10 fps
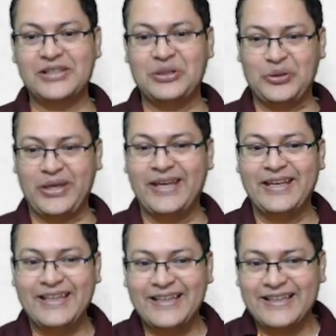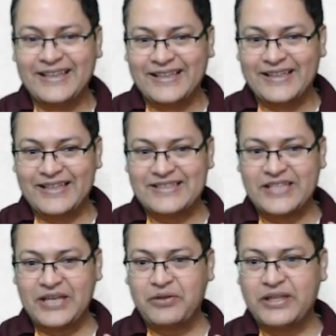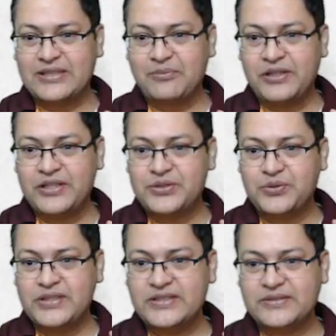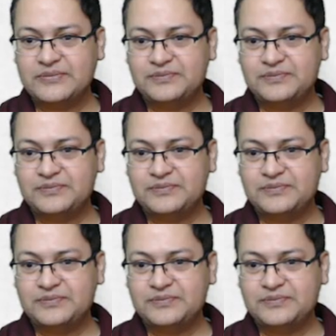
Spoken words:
Okay, let's take one example, dear students.